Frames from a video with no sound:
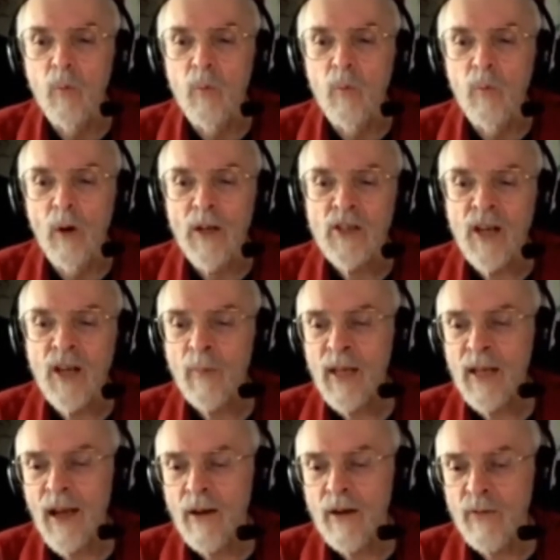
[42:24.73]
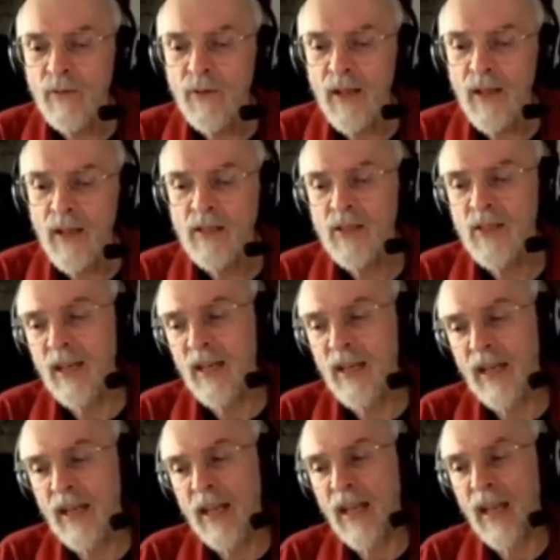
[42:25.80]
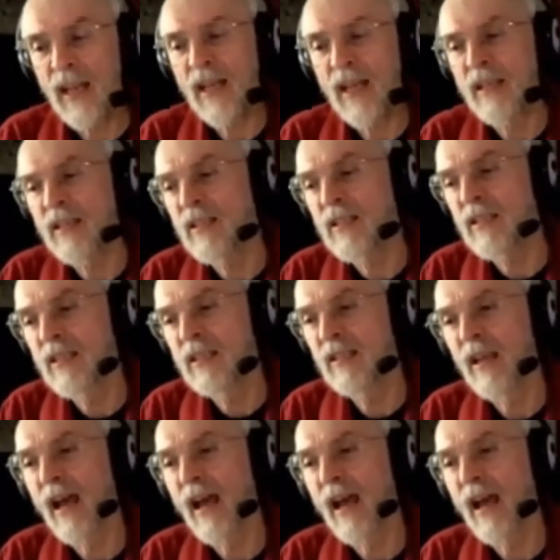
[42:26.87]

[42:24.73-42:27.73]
What's coming out of this is